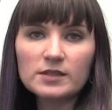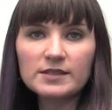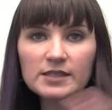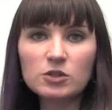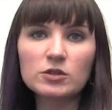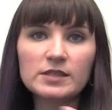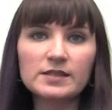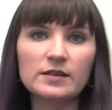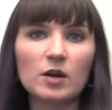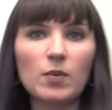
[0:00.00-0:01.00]
a decrease
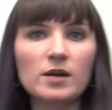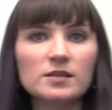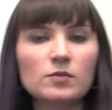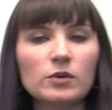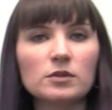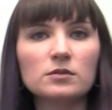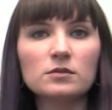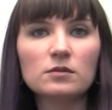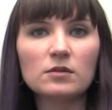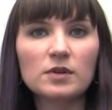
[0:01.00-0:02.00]
in our possible
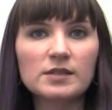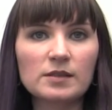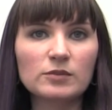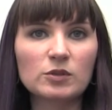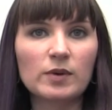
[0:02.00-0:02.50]
consumption